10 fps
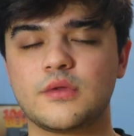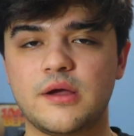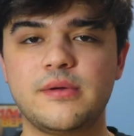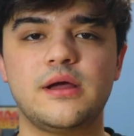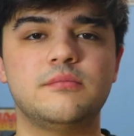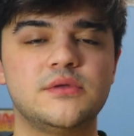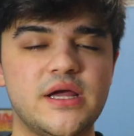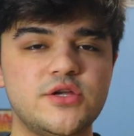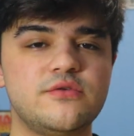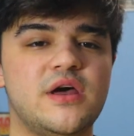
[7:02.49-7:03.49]
I mean, I'm
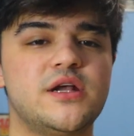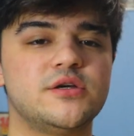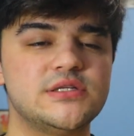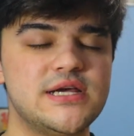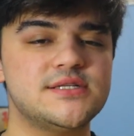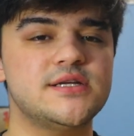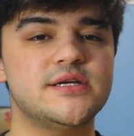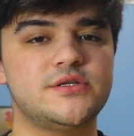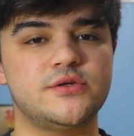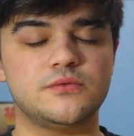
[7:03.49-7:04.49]
glad you've had a good day
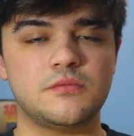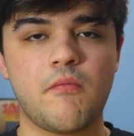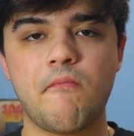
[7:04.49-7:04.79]
today, too.